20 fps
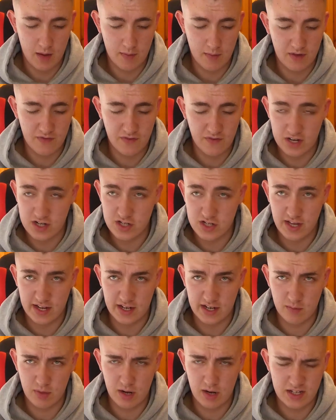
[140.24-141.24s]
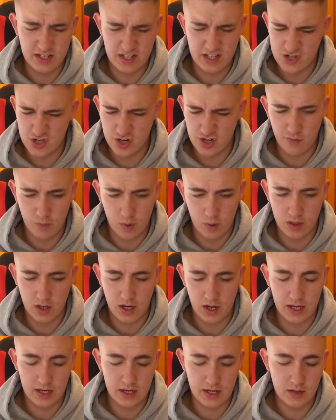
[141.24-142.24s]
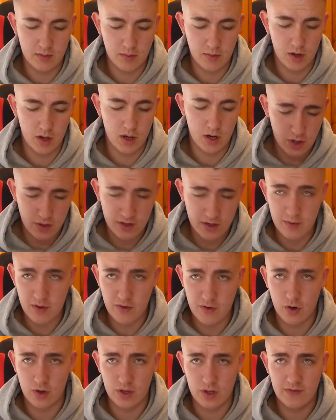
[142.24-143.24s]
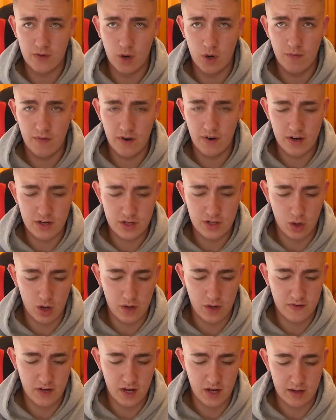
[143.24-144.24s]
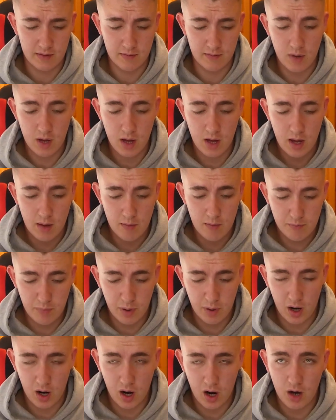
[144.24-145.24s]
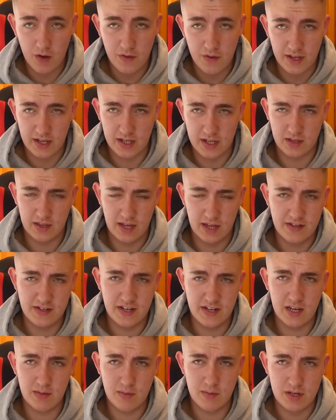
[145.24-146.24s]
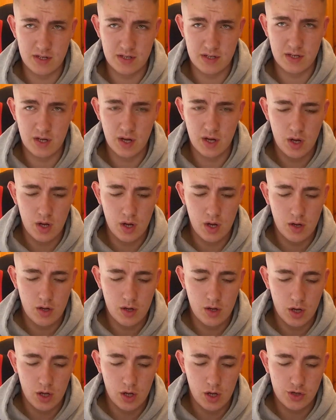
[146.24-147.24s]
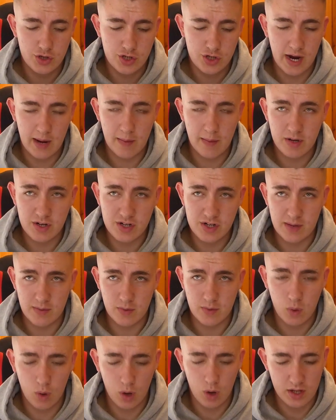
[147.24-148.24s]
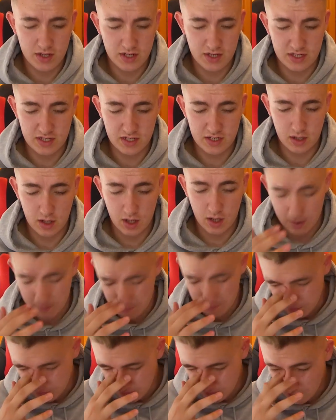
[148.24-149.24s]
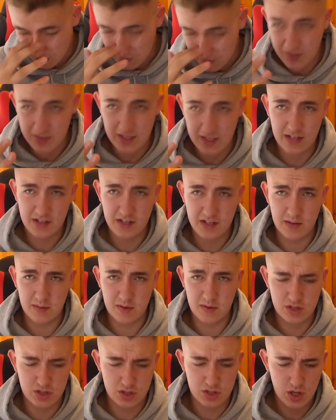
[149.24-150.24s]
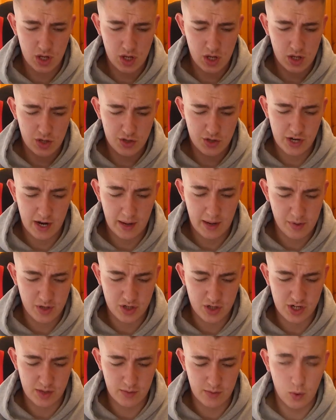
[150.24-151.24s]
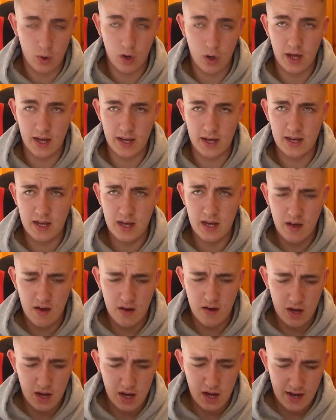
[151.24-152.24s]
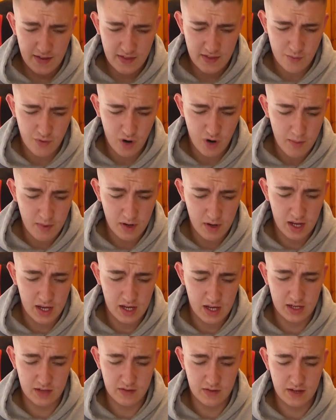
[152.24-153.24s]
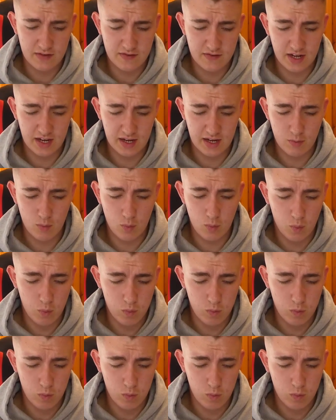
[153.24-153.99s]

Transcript: They finished second place. They should have won the league, but don't get me wrong, they've got a very solid team, but I think their team is Championship quality. I think their team is Championship quality. In the Premier League, their team